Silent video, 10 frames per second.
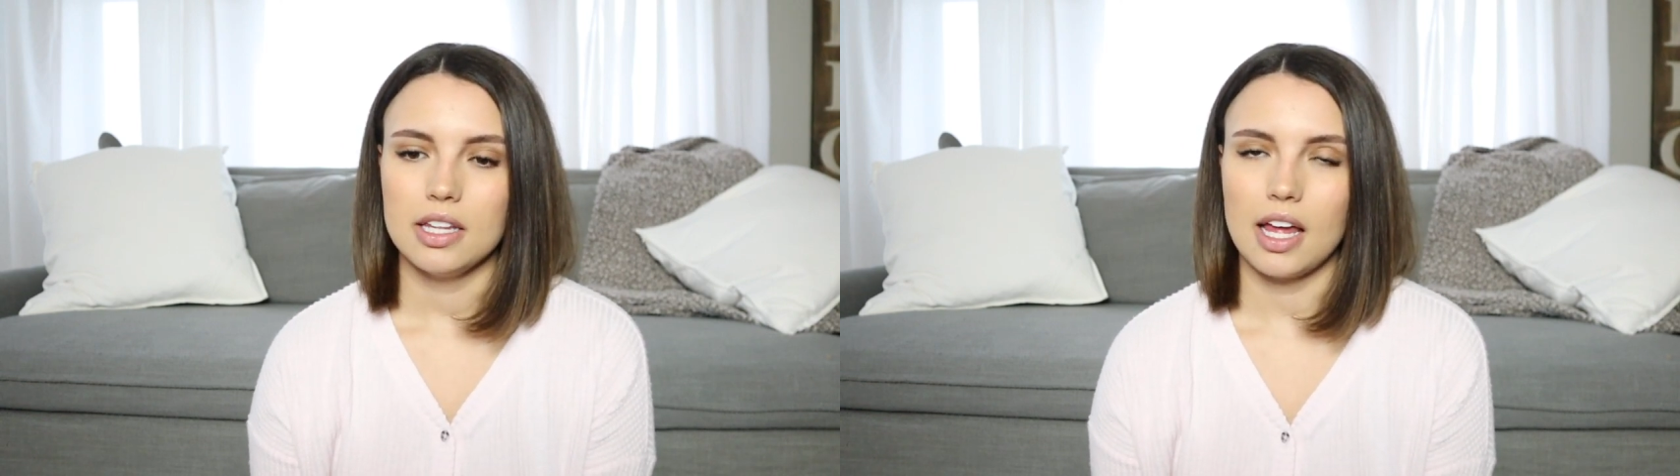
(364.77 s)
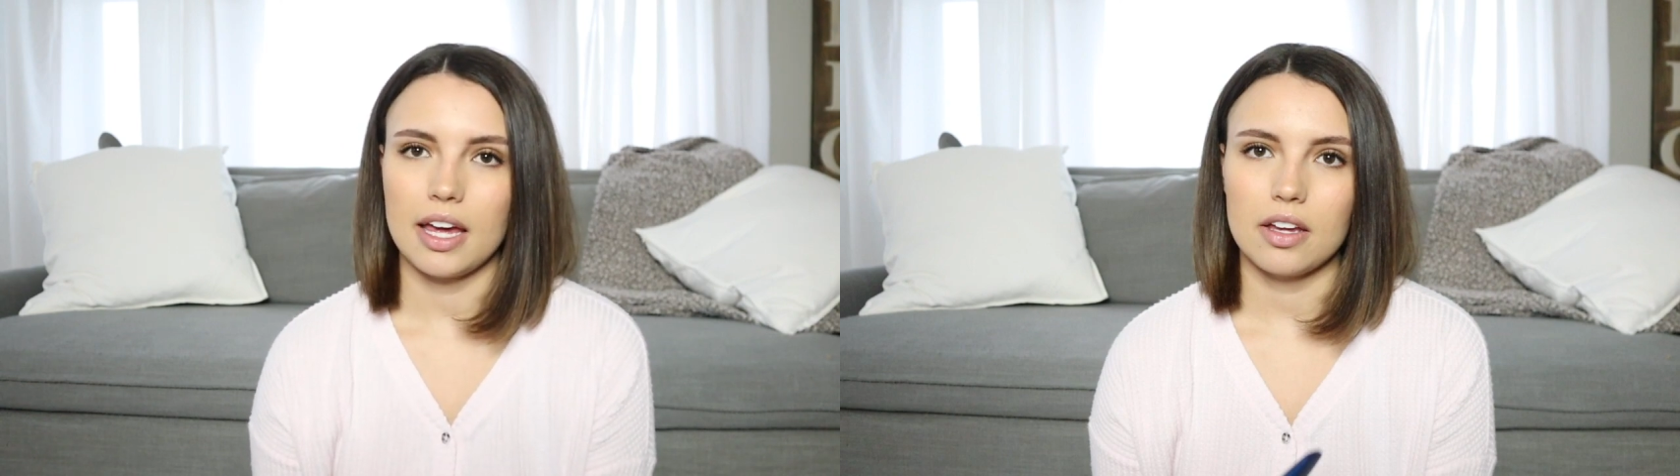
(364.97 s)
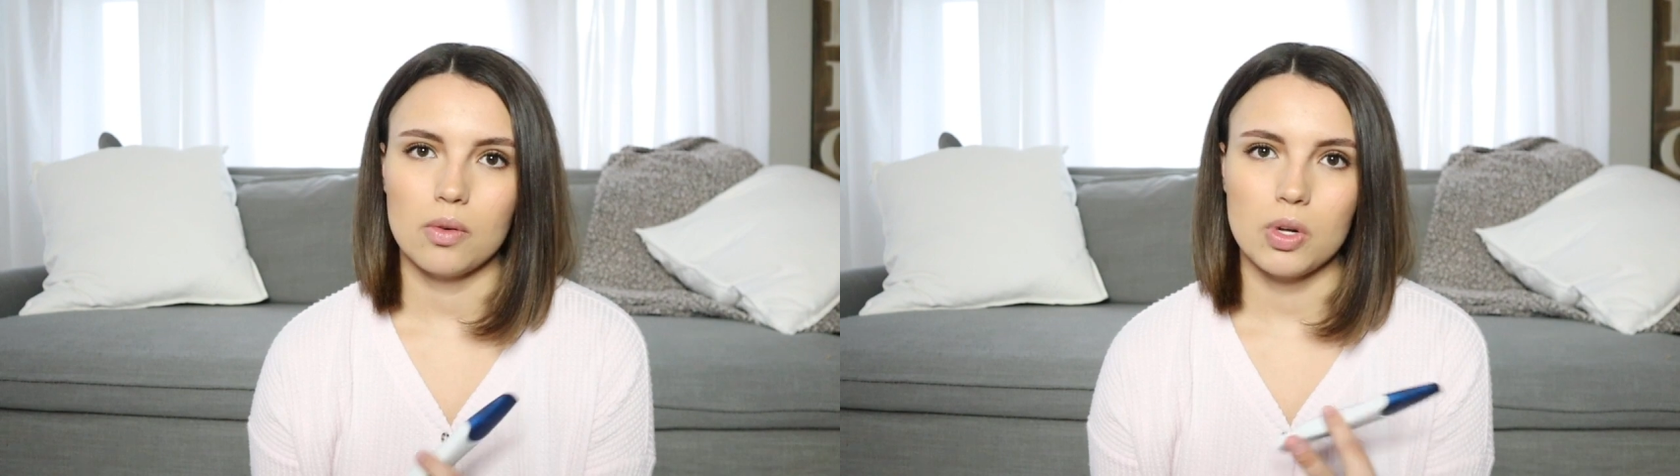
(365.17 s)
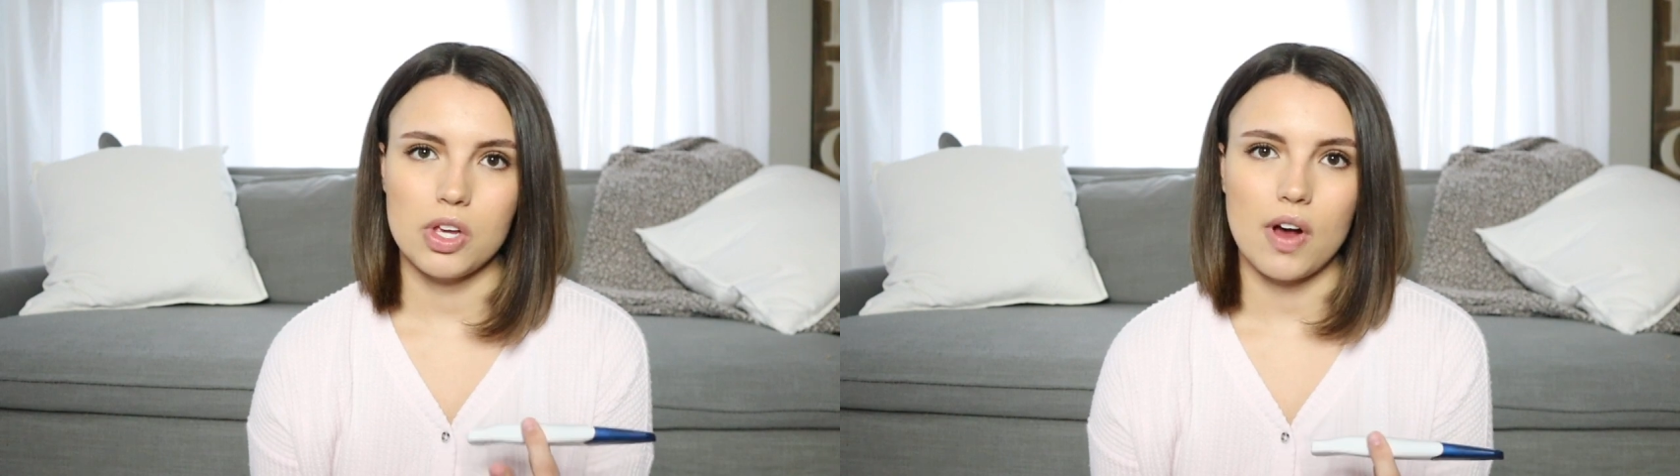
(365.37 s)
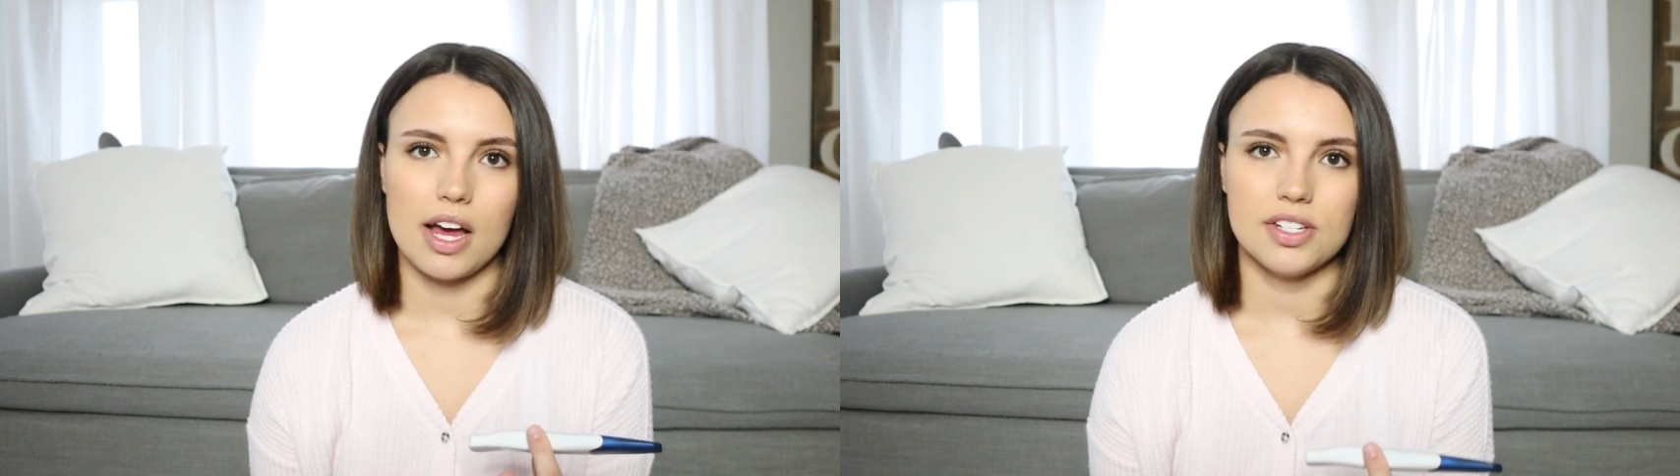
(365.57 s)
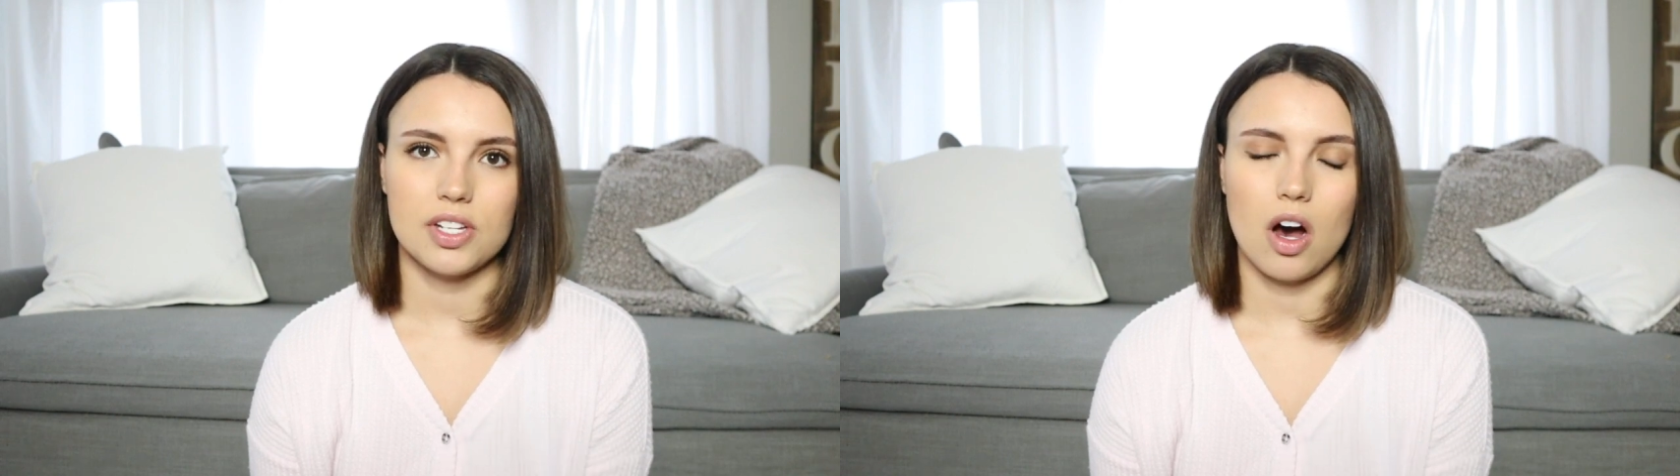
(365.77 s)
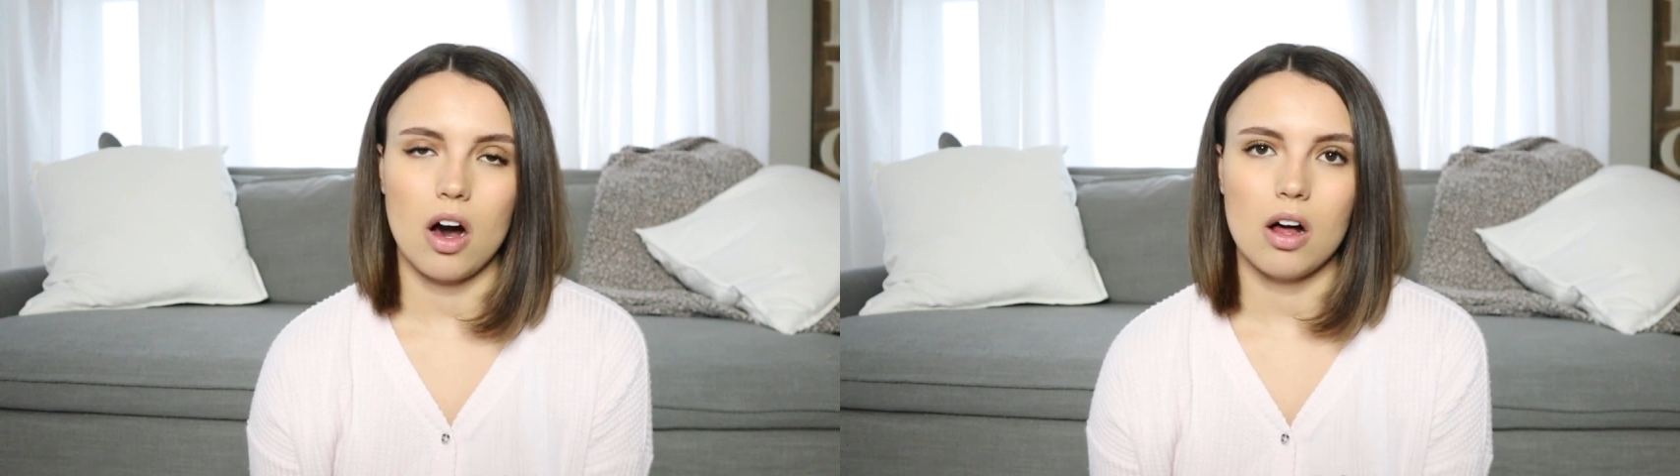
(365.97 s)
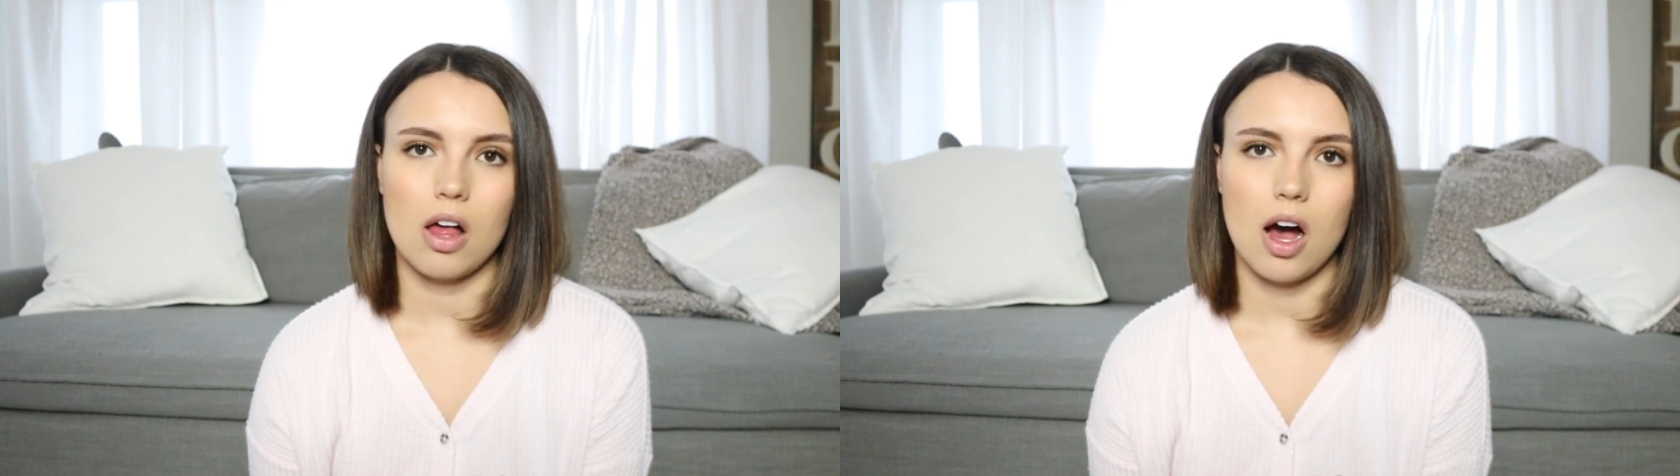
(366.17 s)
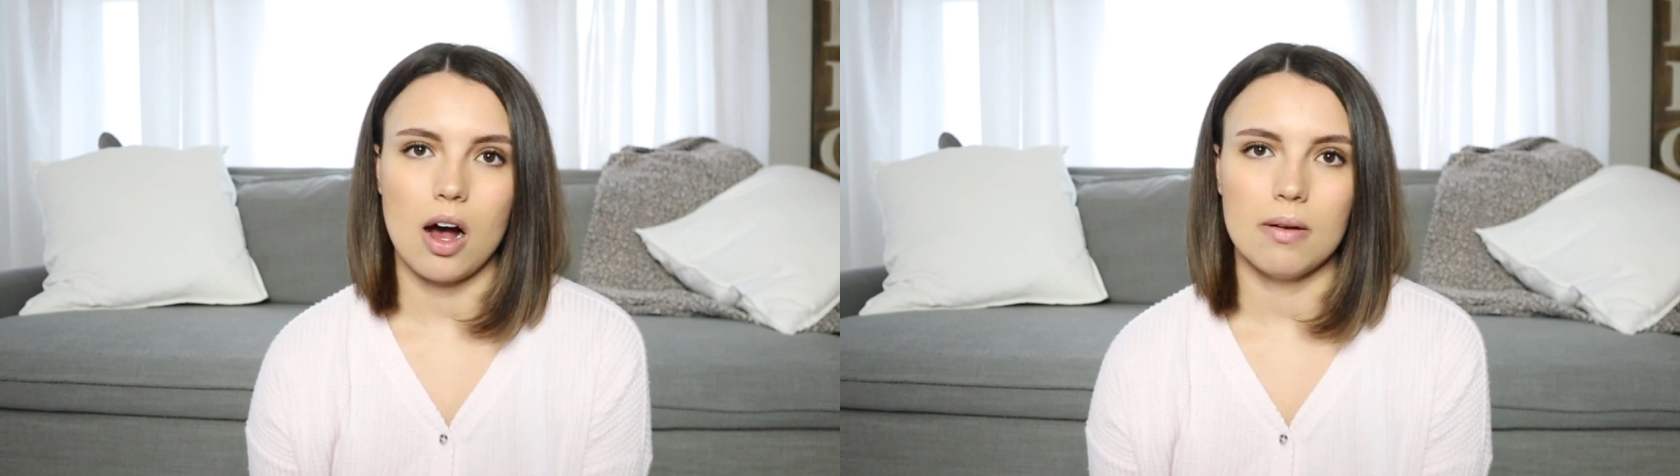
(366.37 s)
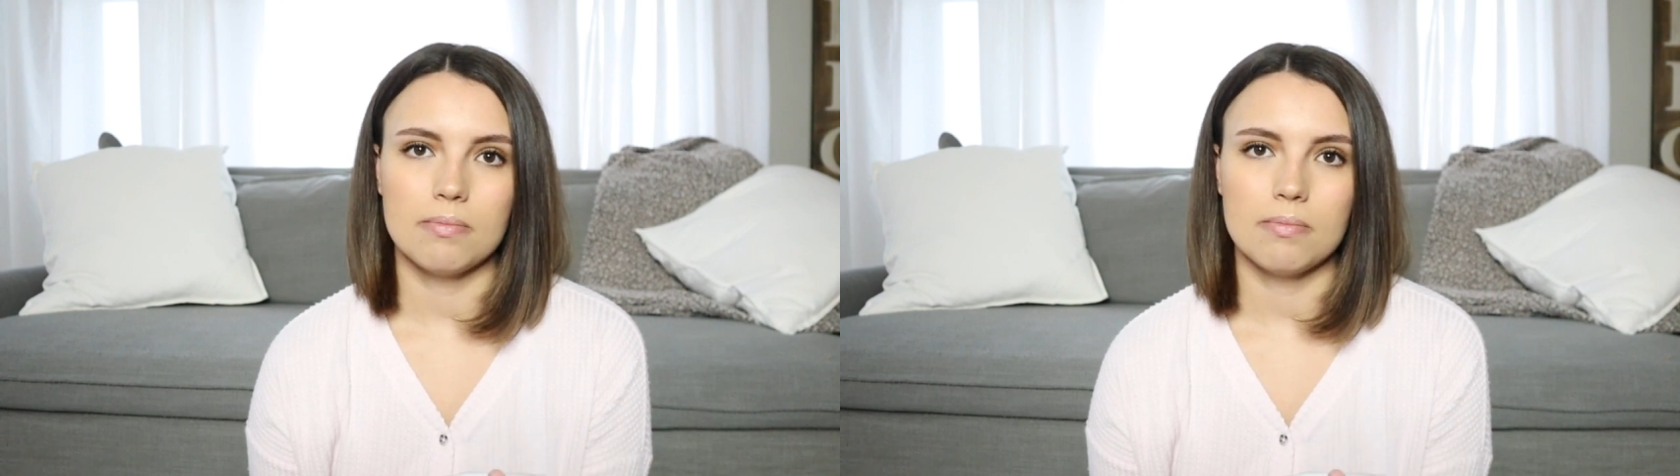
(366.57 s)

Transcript: like when you guys saw